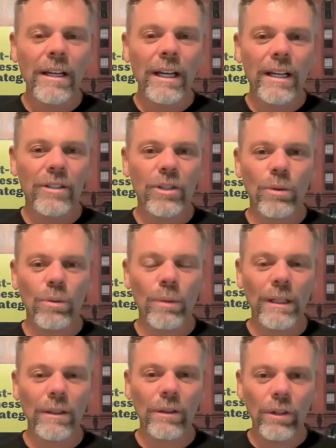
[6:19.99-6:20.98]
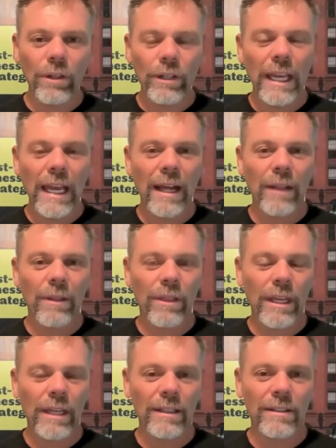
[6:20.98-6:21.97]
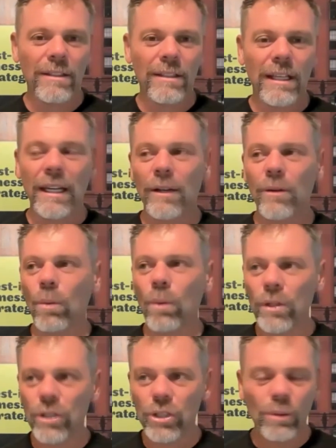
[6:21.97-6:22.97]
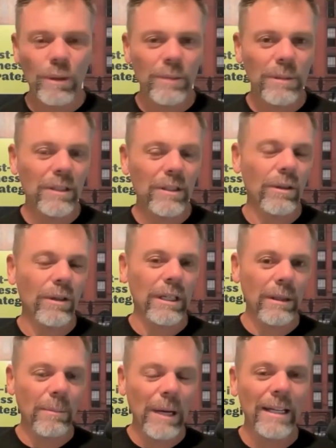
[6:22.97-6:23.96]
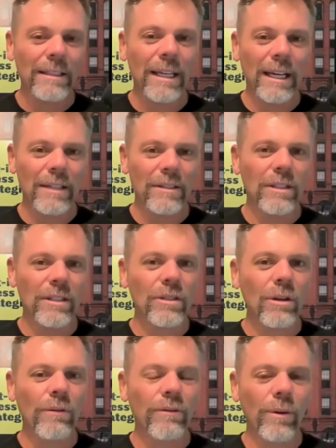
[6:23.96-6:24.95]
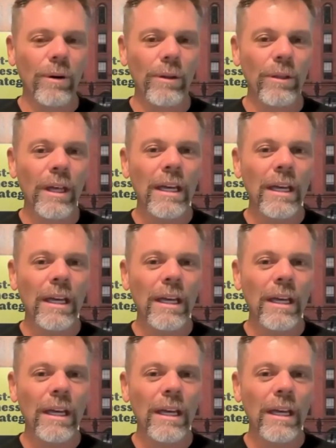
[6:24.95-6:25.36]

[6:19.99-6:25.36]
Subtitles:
And so when we look at things like what should we be doing in the podcast and so forth,